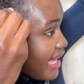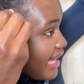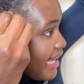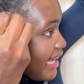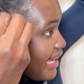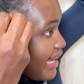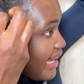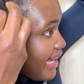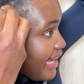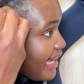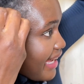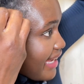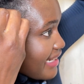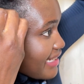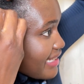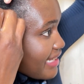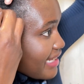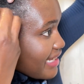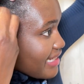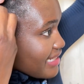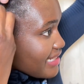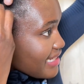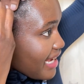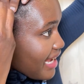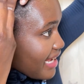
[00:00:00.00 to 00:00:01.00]
and
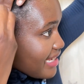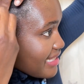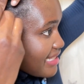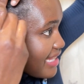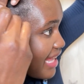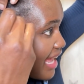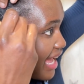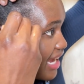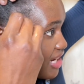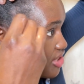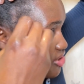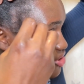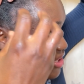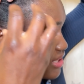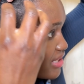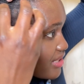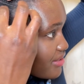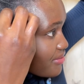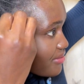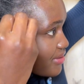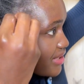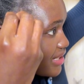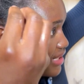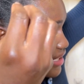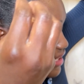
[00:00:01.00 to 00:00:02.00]
it has actually
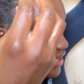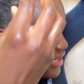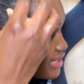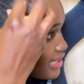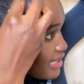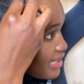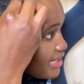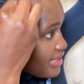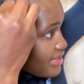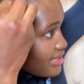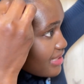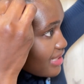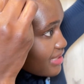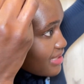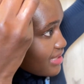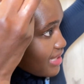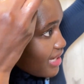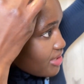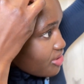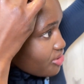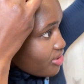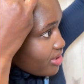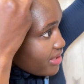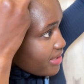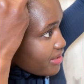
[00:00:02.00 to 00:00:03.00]

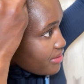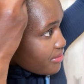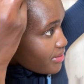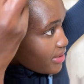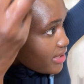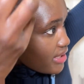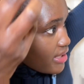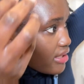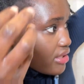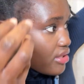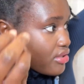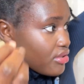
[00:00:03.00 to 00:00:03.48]
really